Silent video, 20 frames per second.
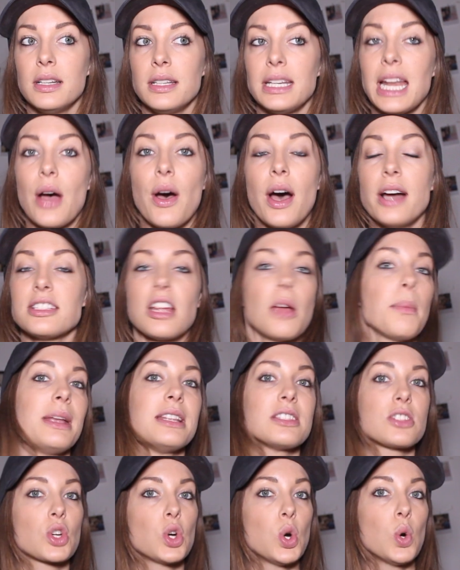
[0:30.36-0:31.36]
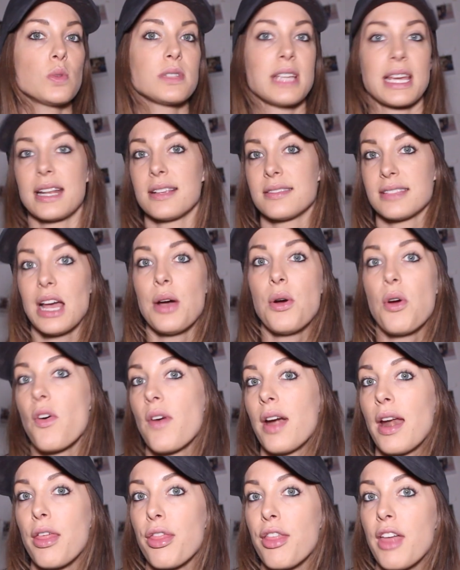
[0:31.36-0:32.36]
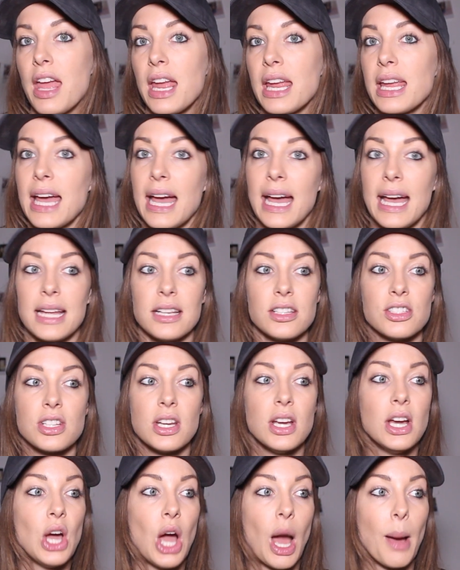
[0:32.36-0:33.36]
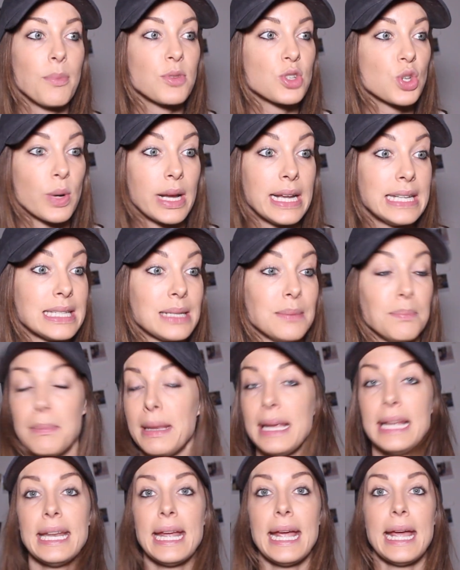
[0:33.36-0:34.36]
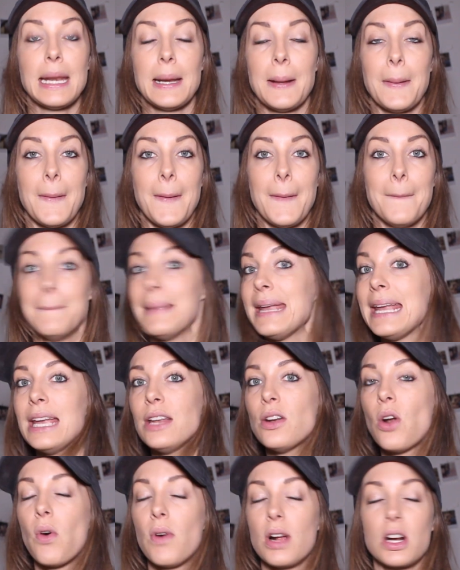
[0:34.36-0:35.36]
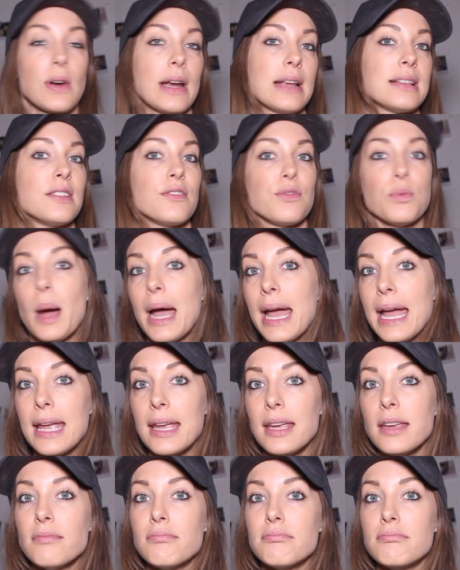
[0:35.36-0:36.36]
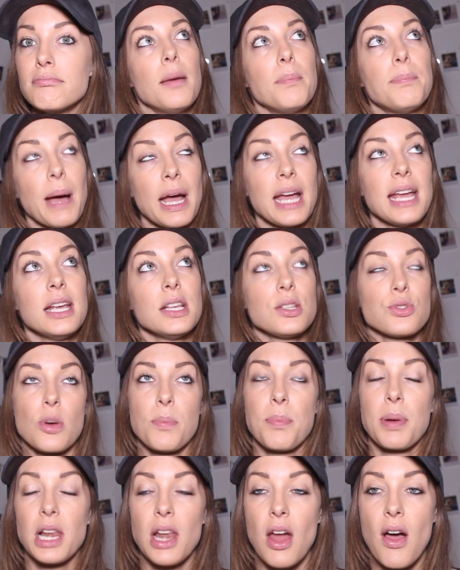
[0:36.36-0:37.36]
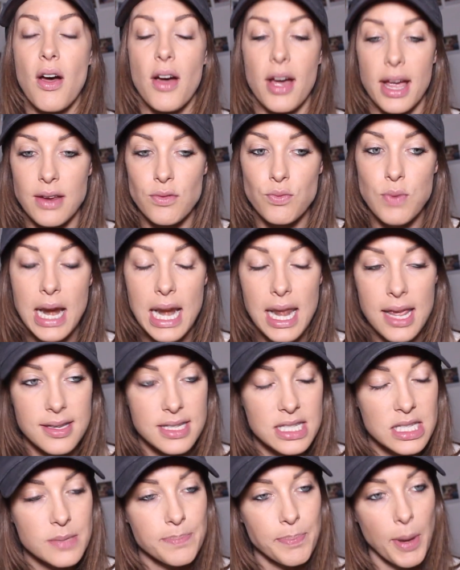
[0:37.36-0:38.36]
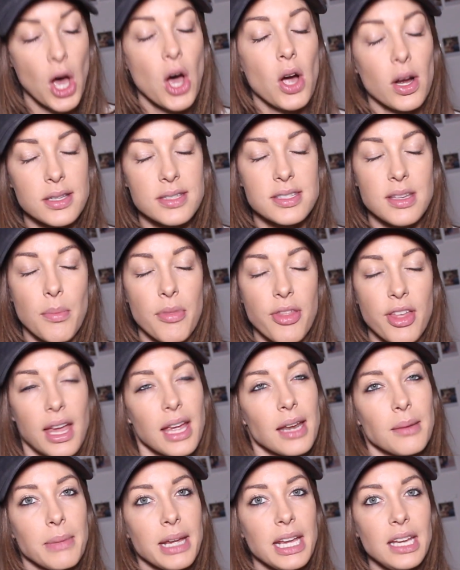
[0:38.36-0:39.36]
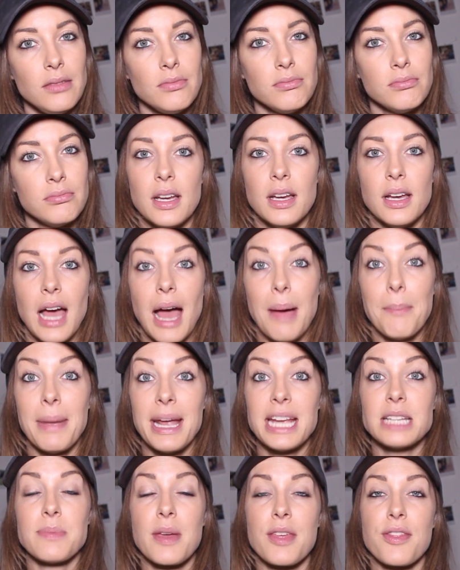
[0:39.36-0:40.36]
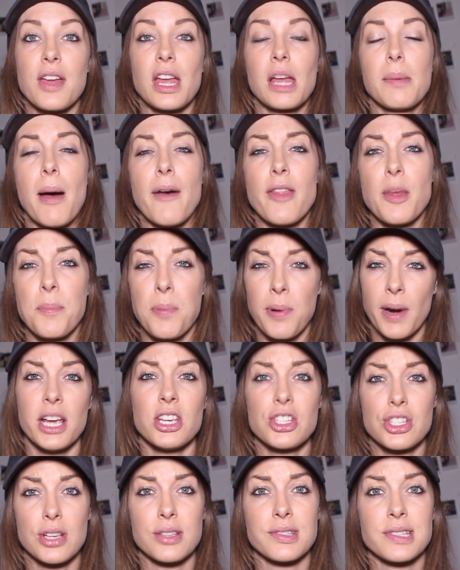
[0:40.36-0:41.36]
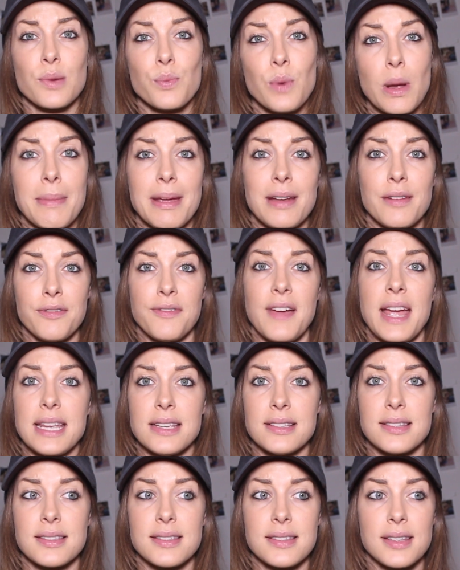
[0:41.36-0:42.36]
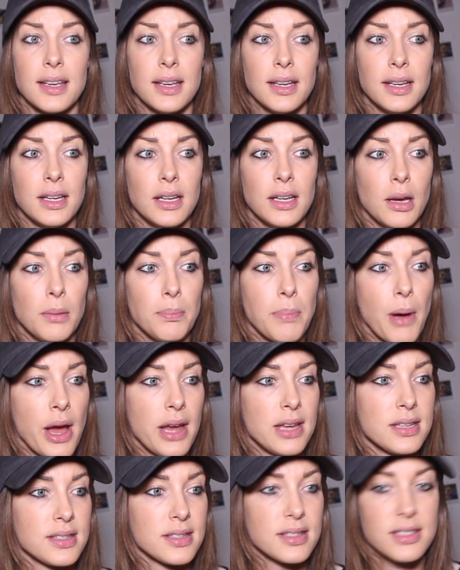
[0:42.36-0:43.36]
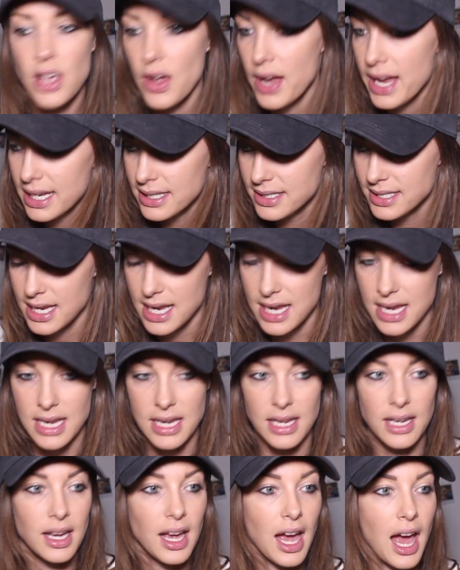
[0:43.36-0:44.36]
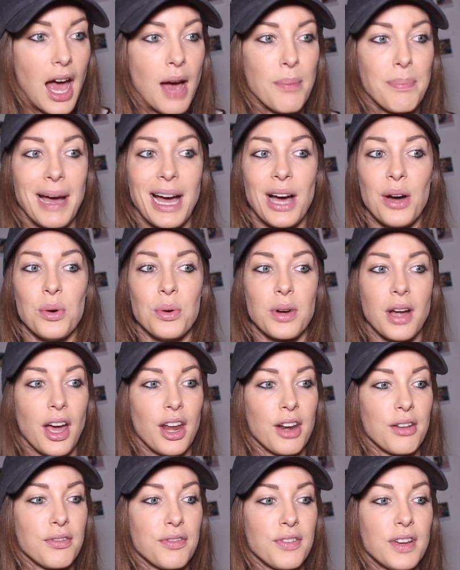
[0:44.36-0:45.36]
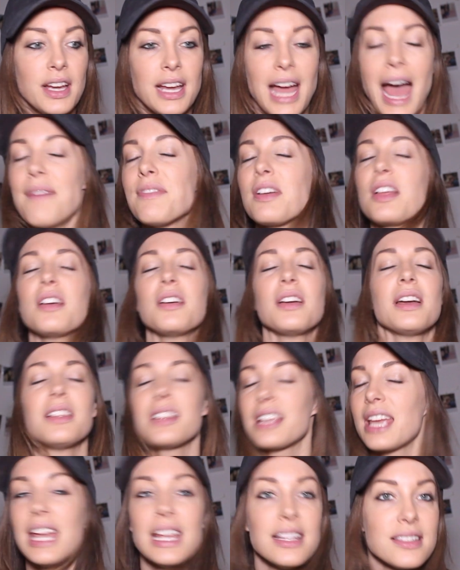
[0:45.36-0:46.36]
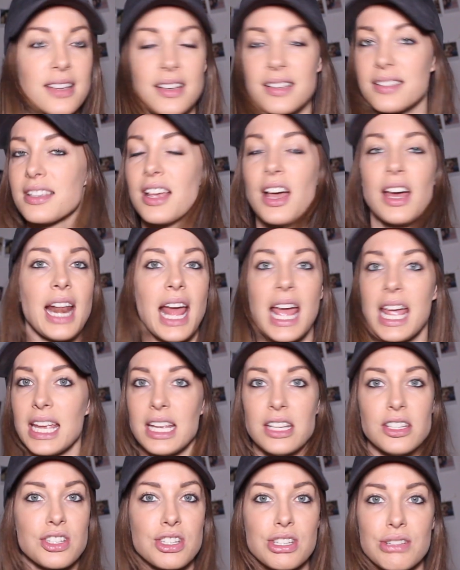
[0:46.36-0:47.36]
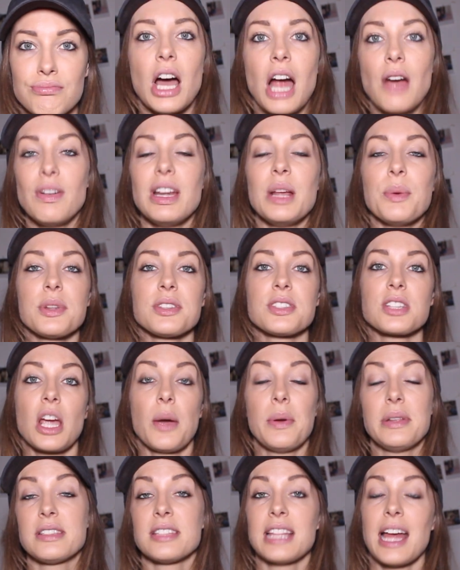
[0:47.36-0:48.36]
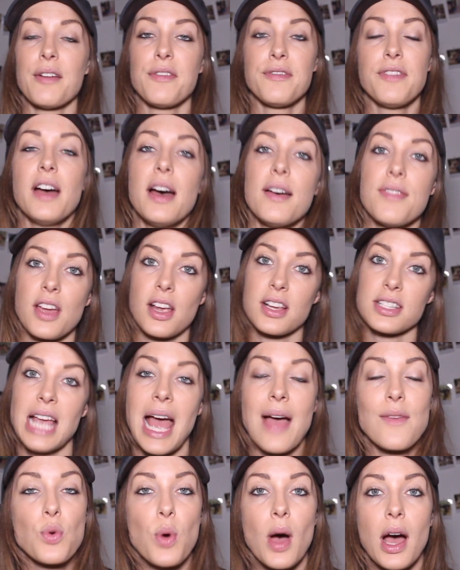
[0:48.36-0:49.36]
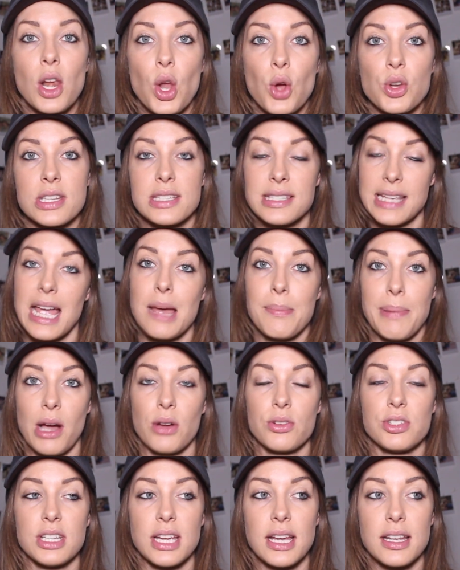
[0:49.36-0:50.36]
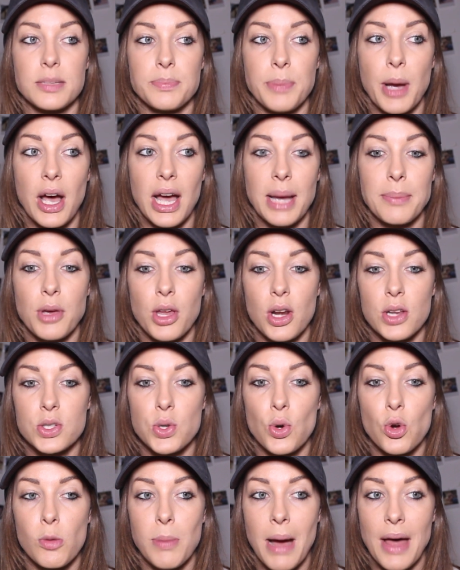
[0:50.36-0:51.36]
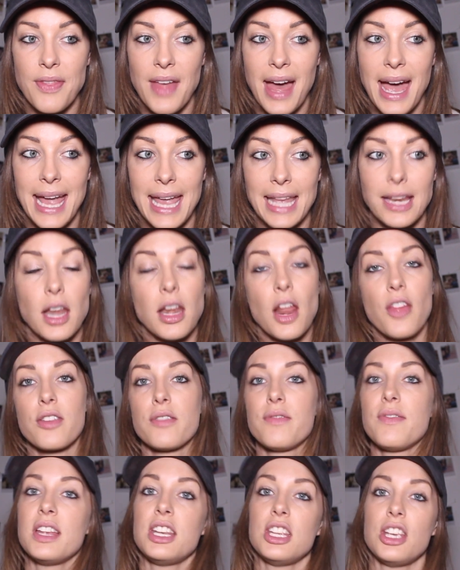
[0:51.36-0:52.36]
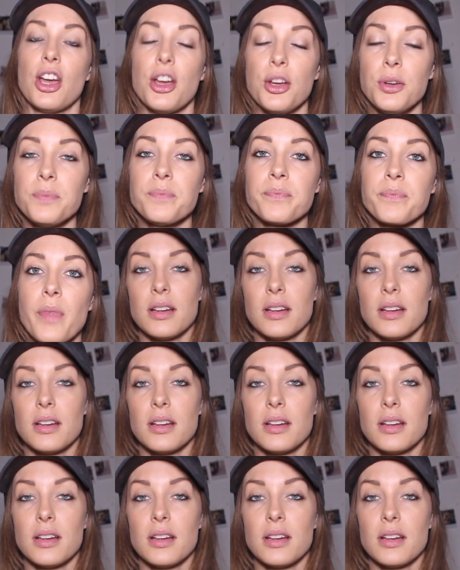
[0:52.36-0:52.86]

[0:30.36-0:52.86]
Now, I don't mean to call Dennis out or anything, and I'm sure he didn't mean it in a mean or aggressive way, but his reply really sparked something in me and made me think about the pressures that women face by society about kind of having kids at a certain age. I really want to go into that further because I have quite a lot to say about it, but I'm going to talk about that in another video.